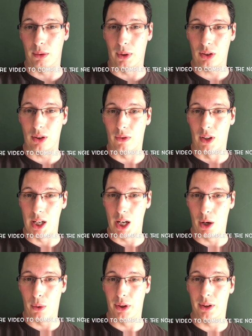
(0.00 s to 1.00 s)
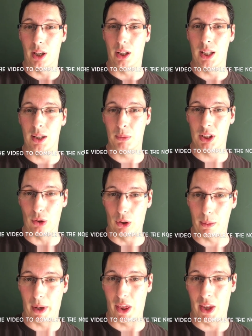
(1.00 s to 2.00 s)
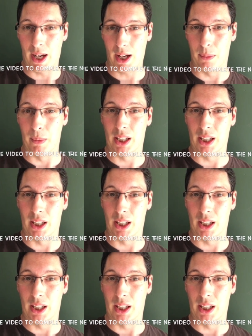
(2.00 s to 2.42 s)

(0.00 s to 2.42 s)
rest of the video and hear me talk about that, and